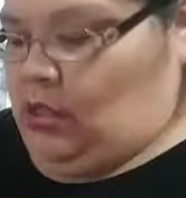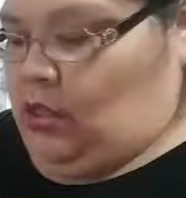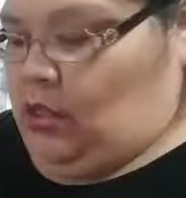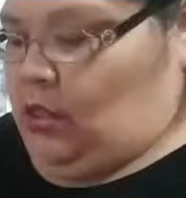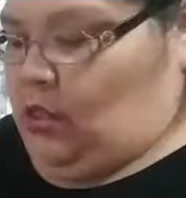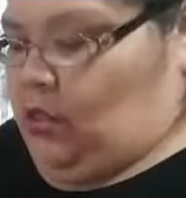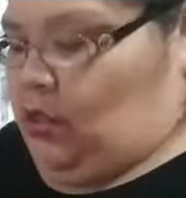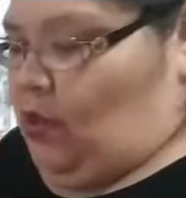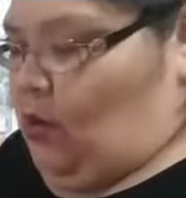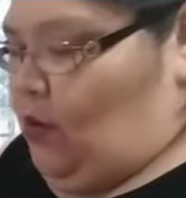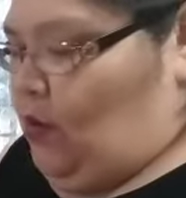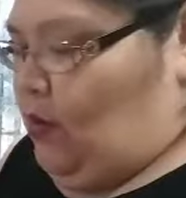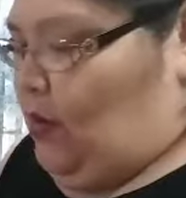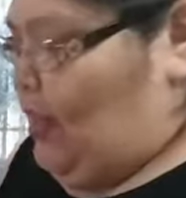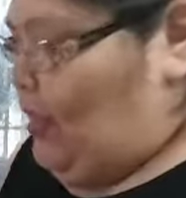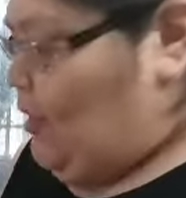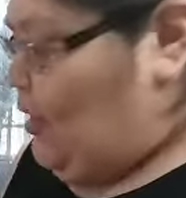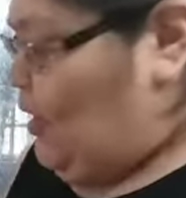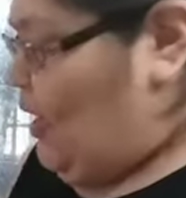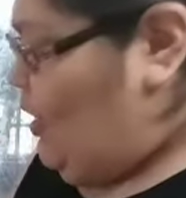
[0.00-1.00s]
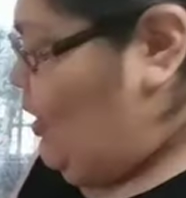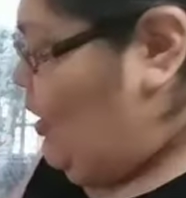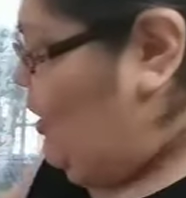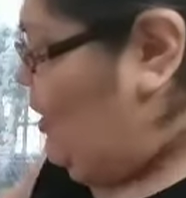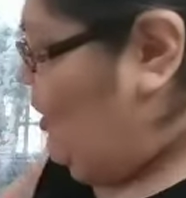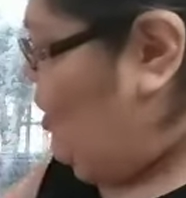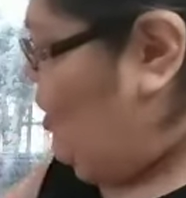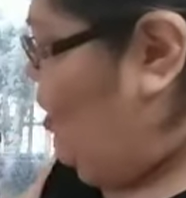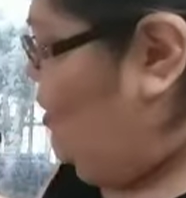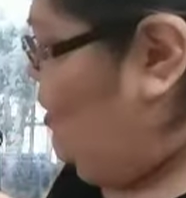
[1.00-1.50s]
So let's get
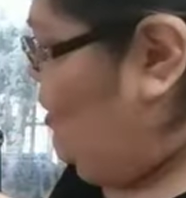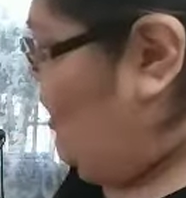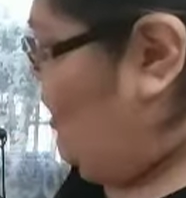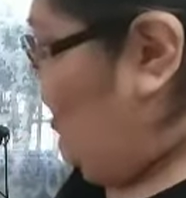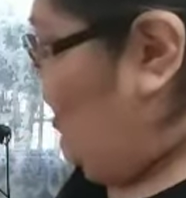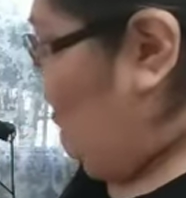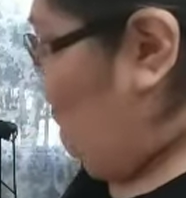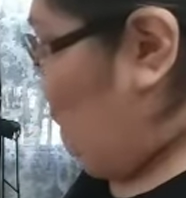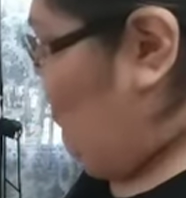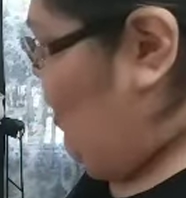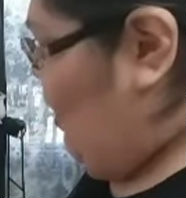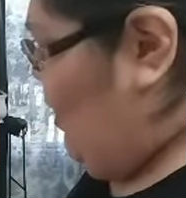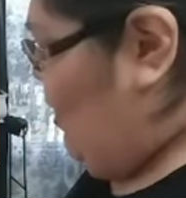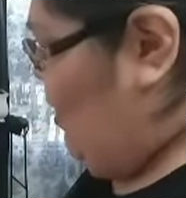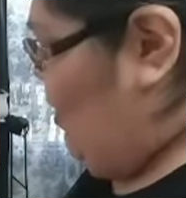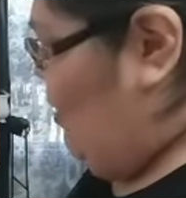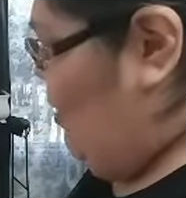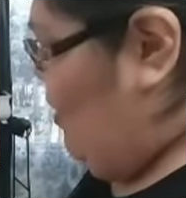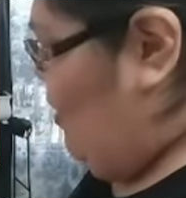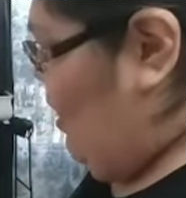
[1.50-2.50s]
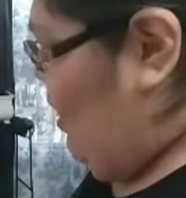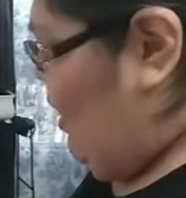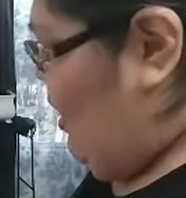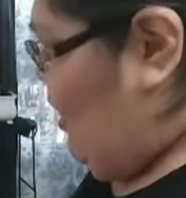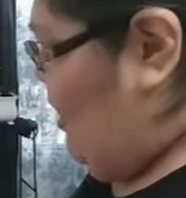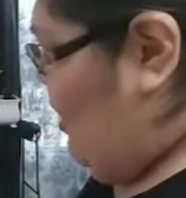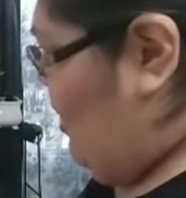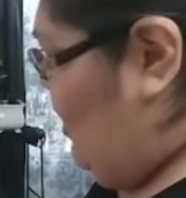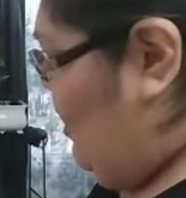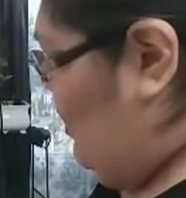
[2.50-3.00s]
this all set up here
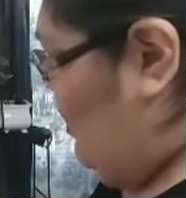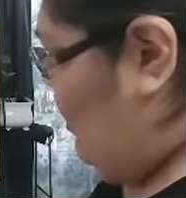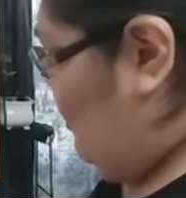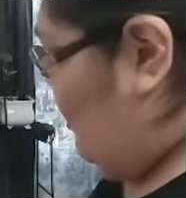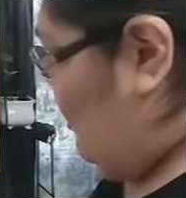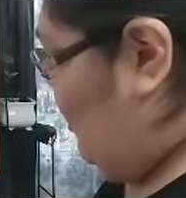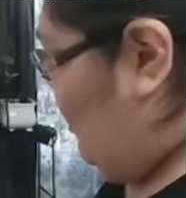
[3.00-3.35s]
and